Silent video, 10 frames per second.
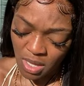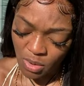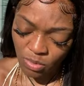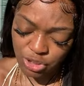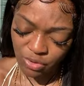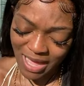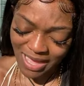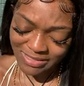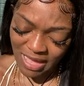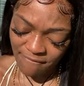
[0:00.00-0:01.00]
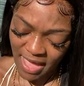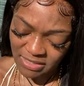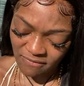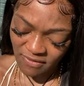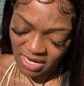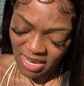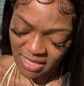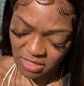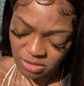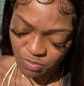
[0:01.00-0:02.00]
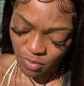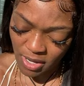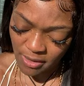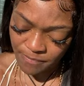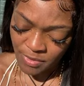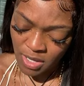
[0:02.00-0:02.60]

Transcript: which you guys have activated at this point.